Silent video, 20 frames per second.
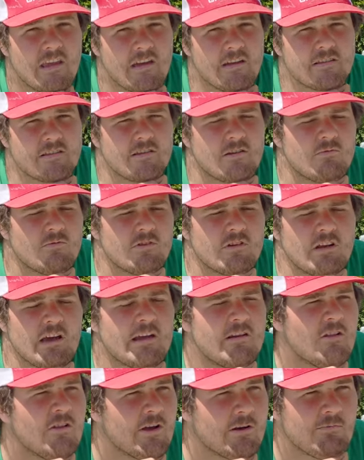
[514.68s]
Yes, I work,
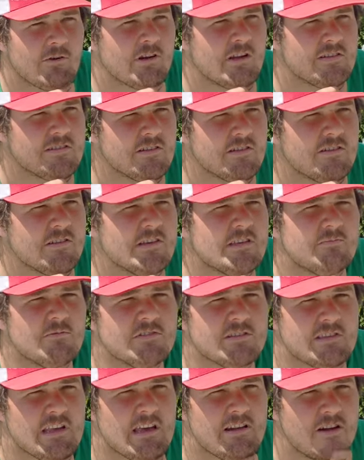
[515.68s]
I don't like working on Sundays,
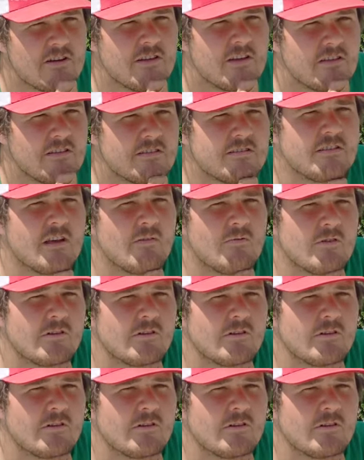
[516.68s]
but Saturdays, I